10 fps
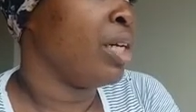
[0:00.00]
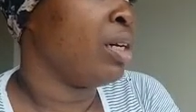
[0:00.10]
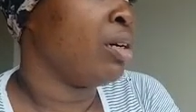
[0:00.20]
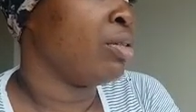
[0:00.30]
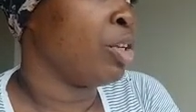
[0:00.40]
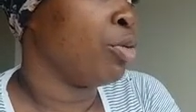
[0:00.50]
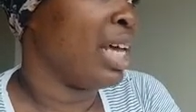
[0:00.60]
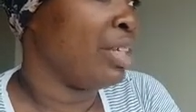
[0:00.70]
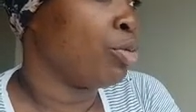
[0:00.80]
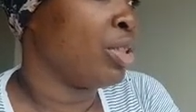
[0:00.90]
so
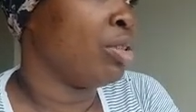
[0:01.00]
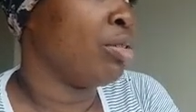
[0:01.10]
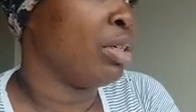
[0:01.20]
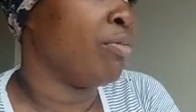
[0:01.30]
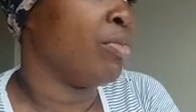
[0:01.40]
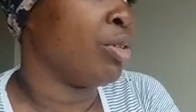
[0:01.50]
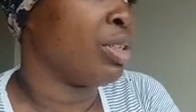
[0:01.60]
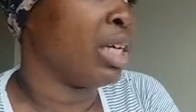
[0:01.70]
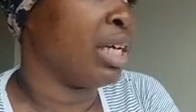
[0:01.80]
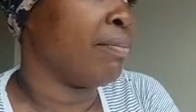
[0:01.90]
that's what you got in real
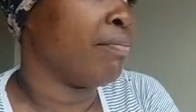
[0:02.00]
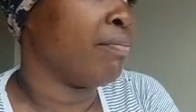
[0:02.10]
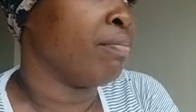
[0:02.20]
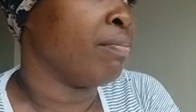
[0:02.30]
time.